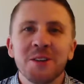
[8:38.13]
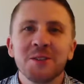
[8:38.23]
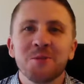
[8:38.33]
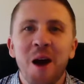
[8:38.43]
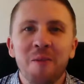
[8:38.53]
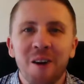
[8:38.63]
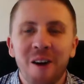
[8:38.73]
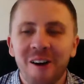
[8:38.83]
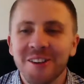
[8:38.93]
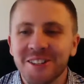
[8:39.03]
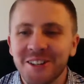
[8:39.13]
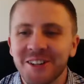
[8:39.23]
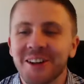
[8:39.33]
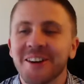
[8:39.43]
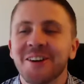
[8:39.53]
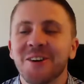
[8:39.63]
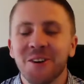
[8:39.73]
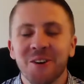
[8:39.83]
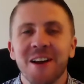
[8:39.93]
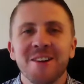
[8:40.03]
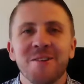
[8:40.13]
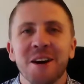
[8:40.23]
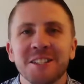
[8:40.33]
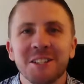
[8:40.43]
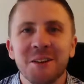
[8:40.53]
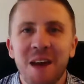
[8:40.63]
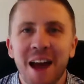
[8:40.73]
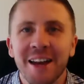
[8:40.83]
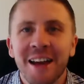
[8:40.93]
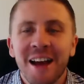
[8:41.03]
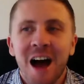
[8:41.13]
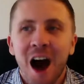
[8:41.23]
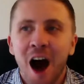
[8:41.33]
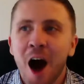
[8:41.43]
Who is Robert Hollis Jr.? Cool, great question, man.